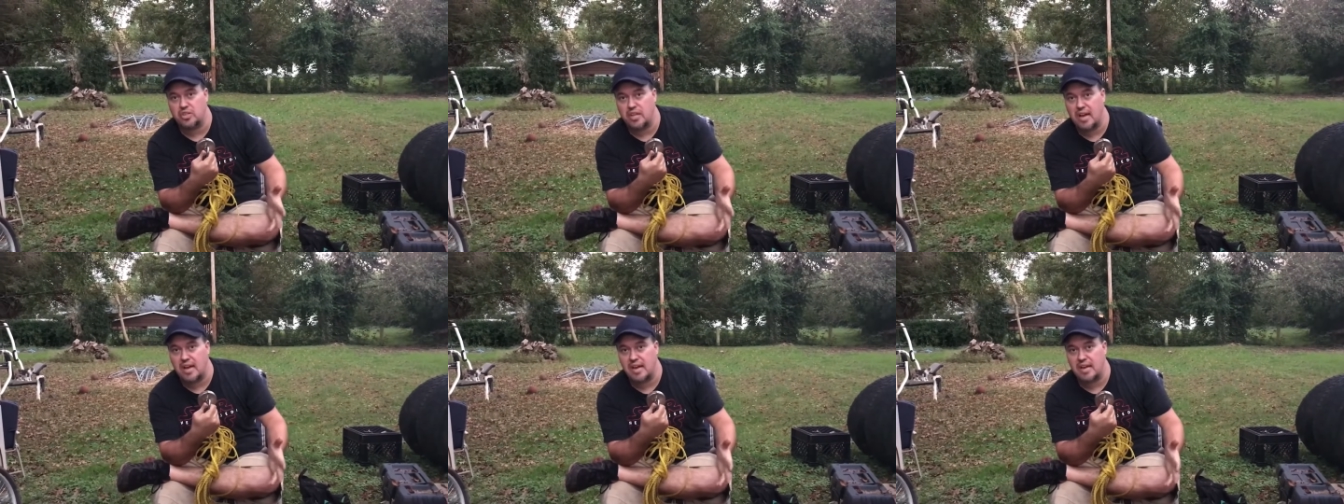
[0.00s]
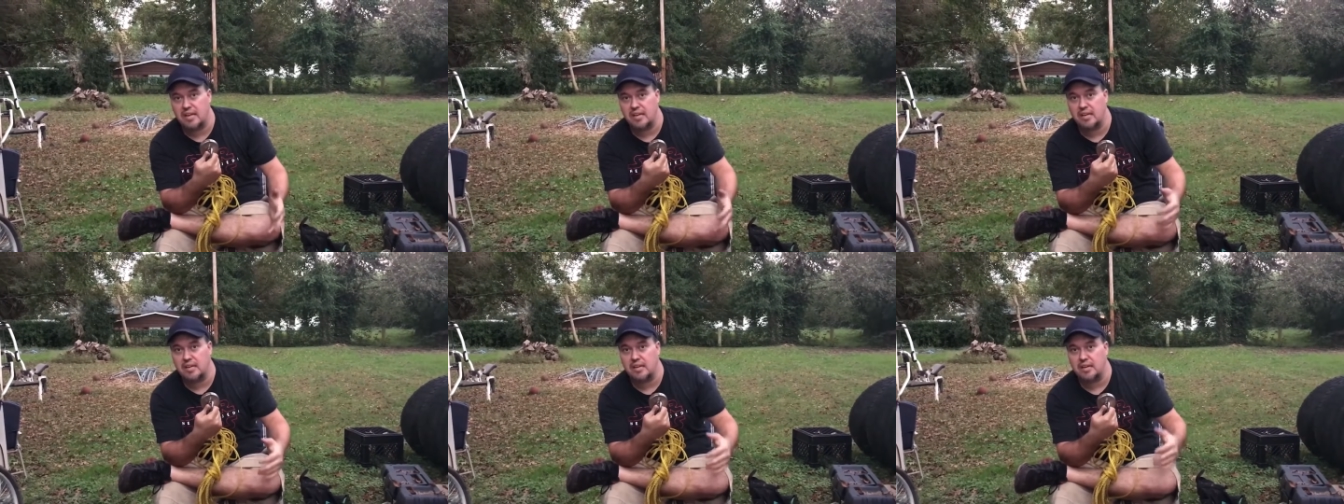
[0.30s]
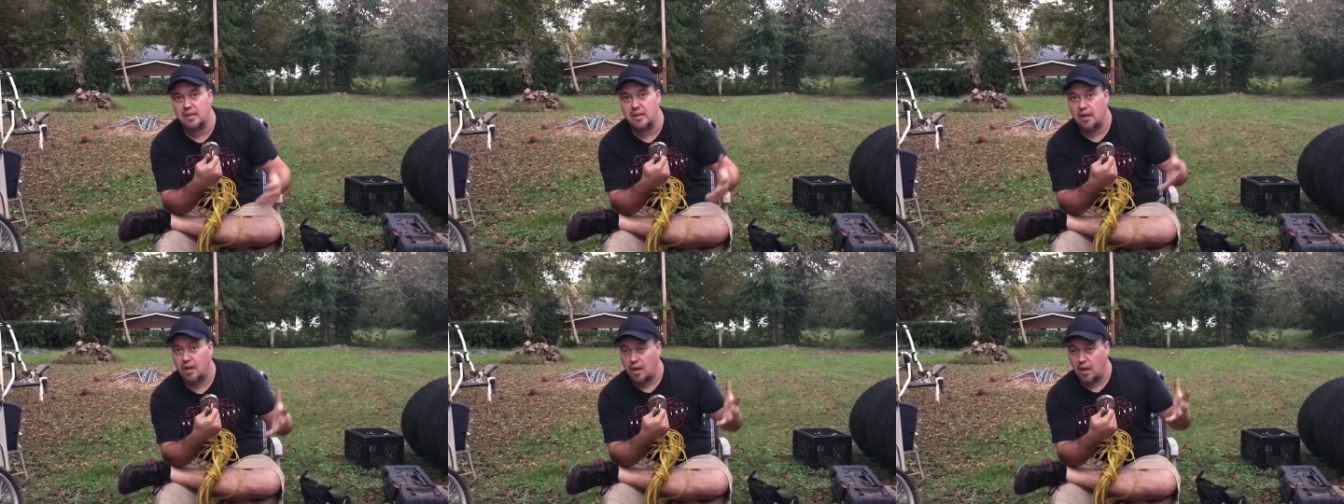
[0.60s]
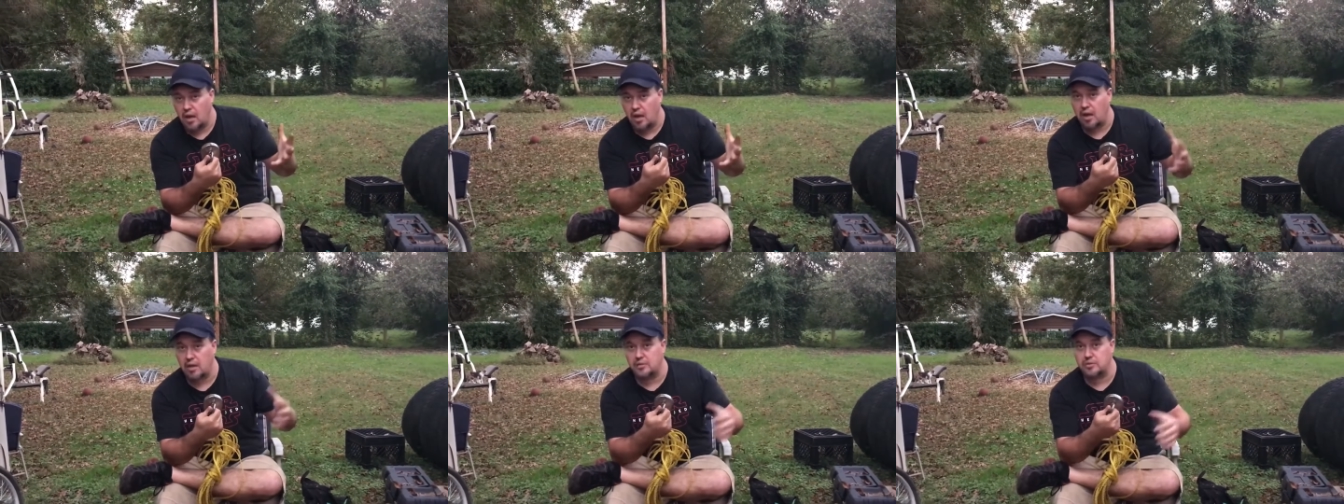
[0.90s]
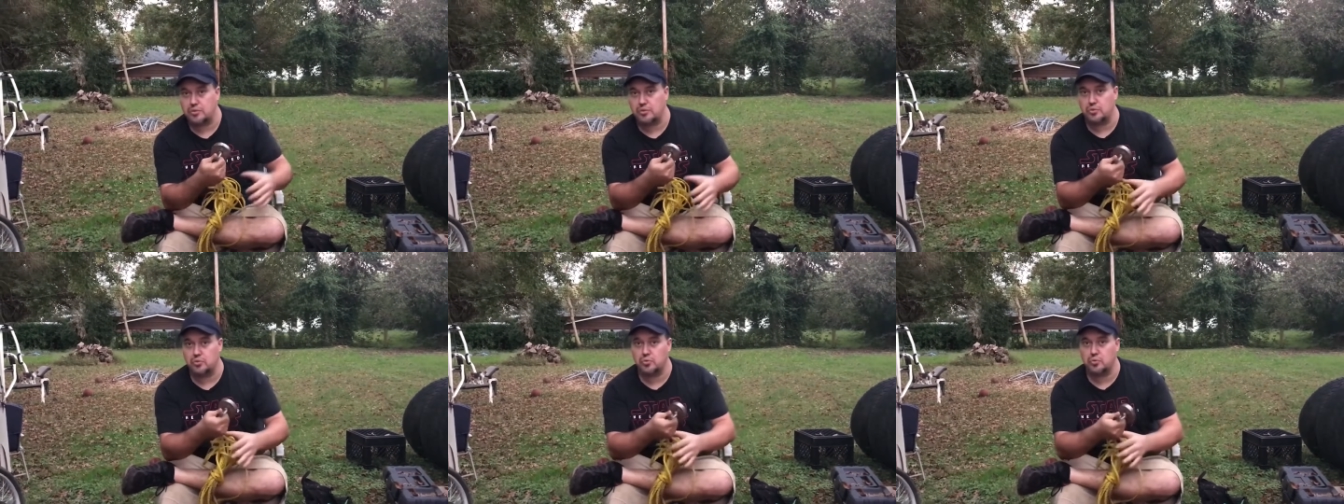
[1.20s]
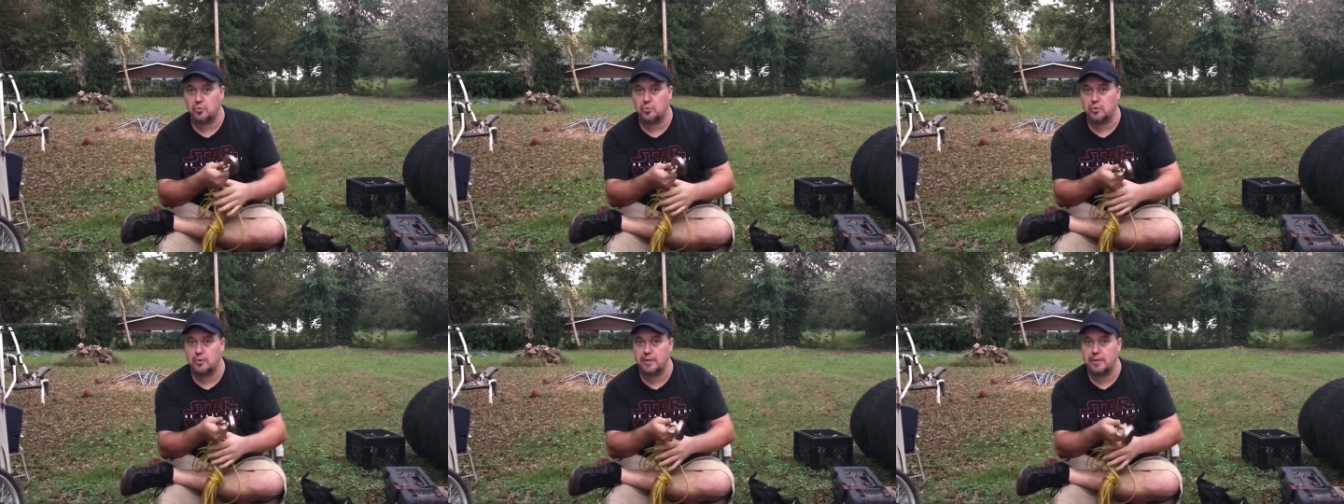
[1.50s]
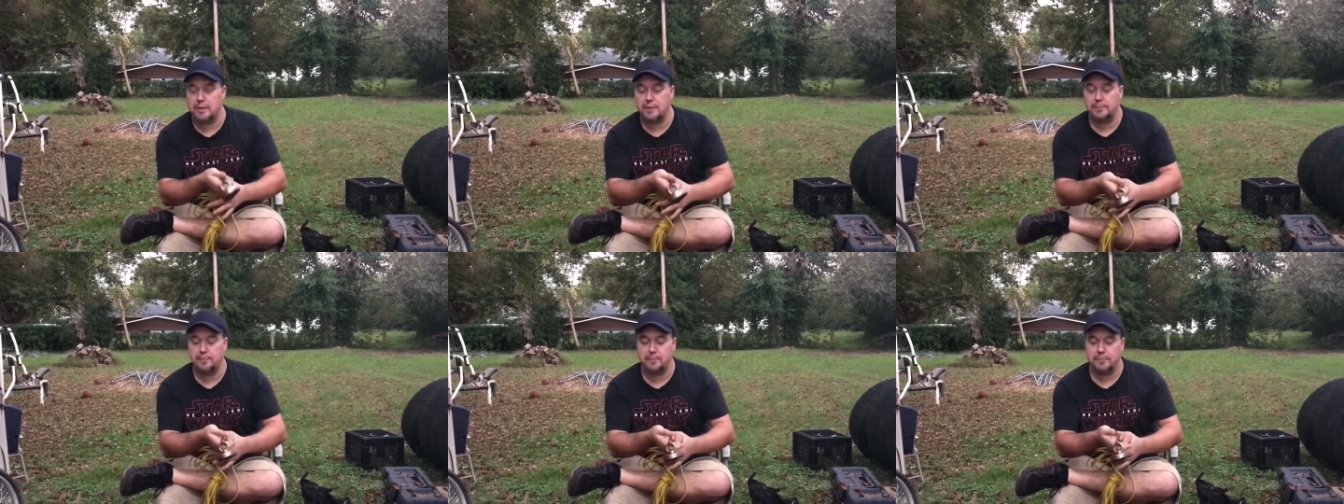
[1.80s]
90,
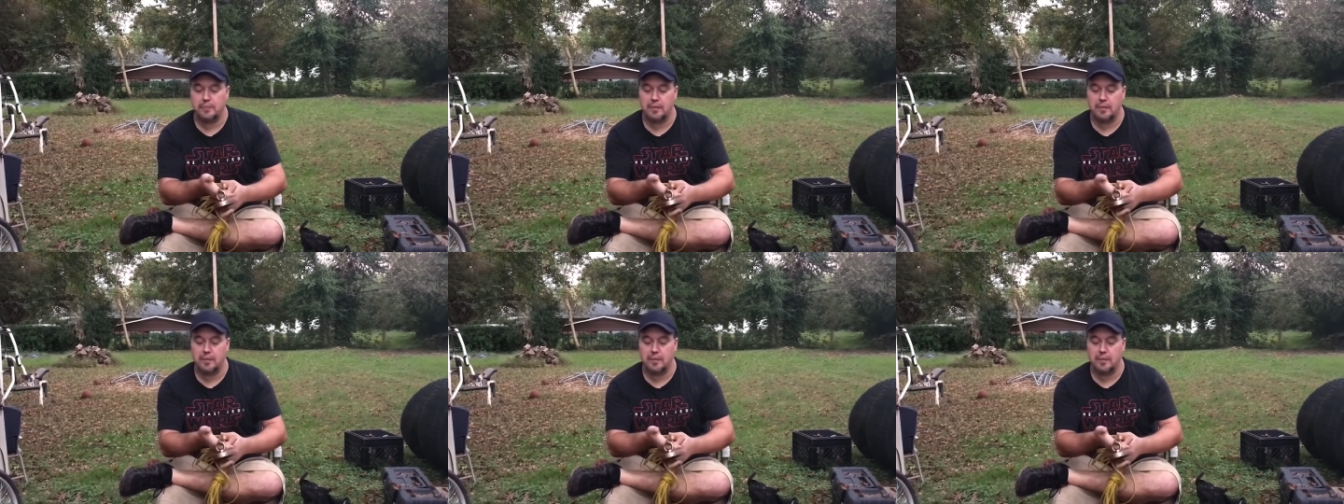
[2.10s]
120.